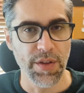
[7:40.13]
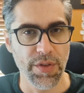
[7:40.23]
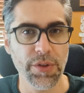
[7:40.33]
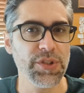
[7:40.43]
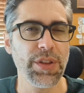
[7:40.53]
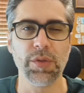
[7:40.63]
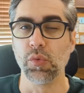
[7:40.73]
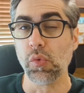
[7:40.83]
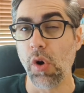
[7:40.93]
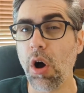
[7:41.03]
though there's
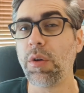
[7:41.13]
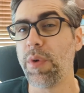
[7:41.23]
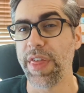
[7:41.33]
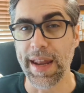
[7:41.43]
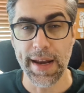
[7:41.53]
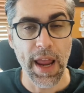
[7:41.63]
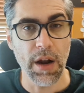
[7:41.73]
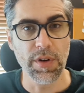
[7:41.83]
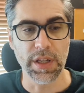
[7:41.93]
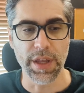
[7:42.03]
nothing wrong with that
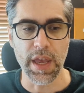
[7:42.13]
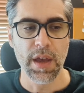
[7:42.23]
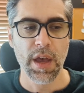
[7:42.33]
inherently,